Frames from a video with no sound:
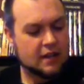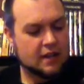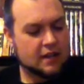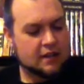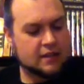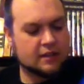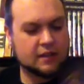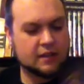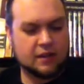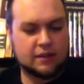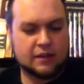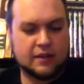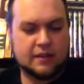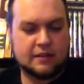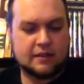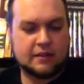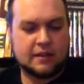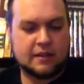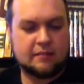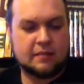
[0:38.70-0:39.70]
so he
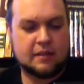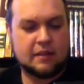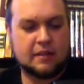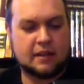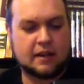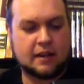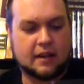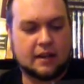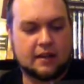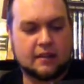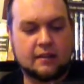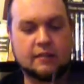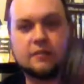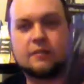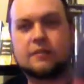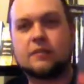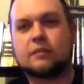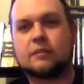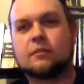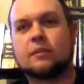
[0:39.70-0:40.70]
sent me
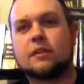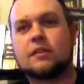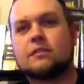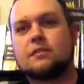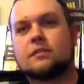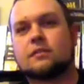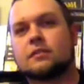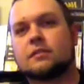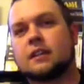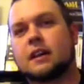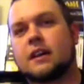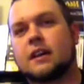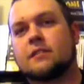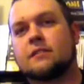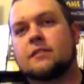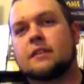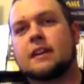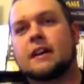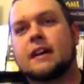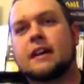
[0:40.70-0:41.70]
his original
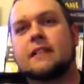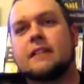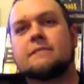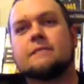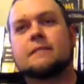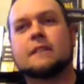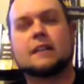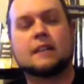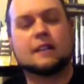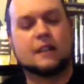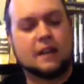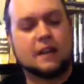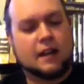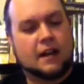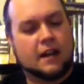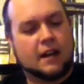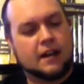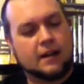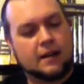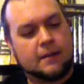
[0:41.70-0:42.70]
title he had.
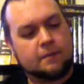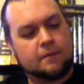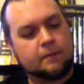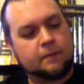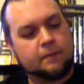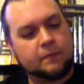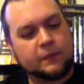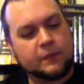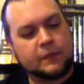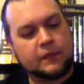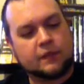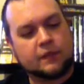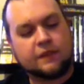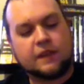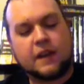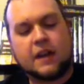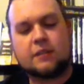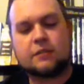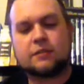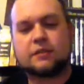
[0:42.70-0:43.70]
The
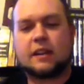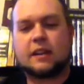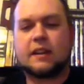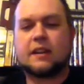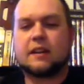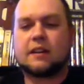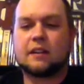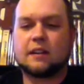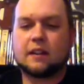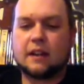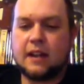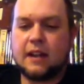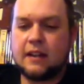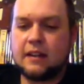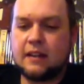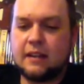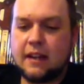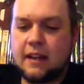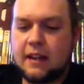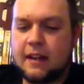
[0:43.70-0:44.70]
Final Terror,
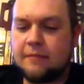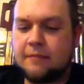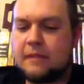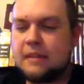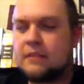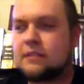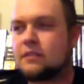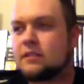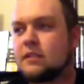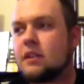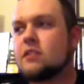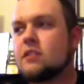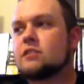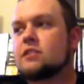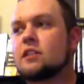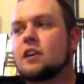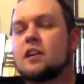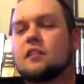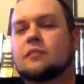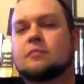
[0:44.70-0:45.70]
it
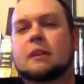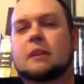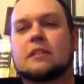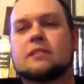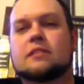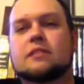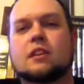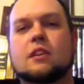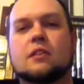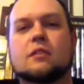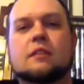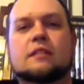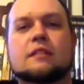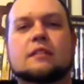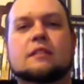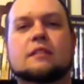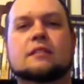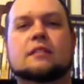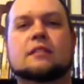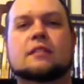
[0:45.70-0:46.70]
starts off by showing
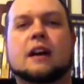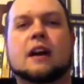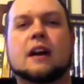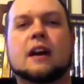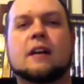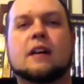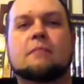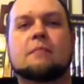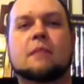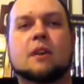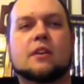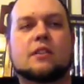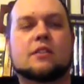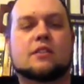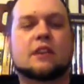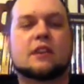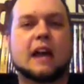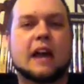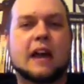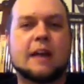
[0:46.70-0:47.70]
this
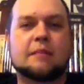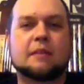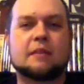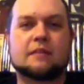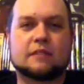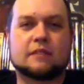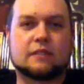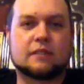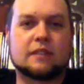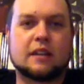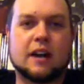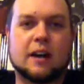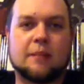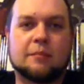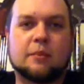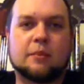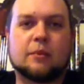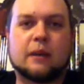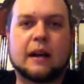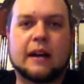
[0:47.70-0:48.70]
murder happen of this
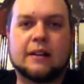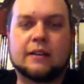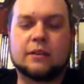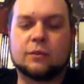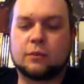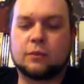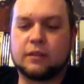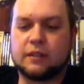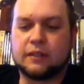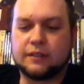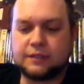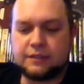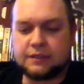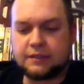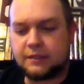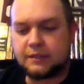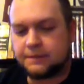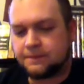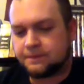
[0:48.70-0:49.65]
couple out in the woods.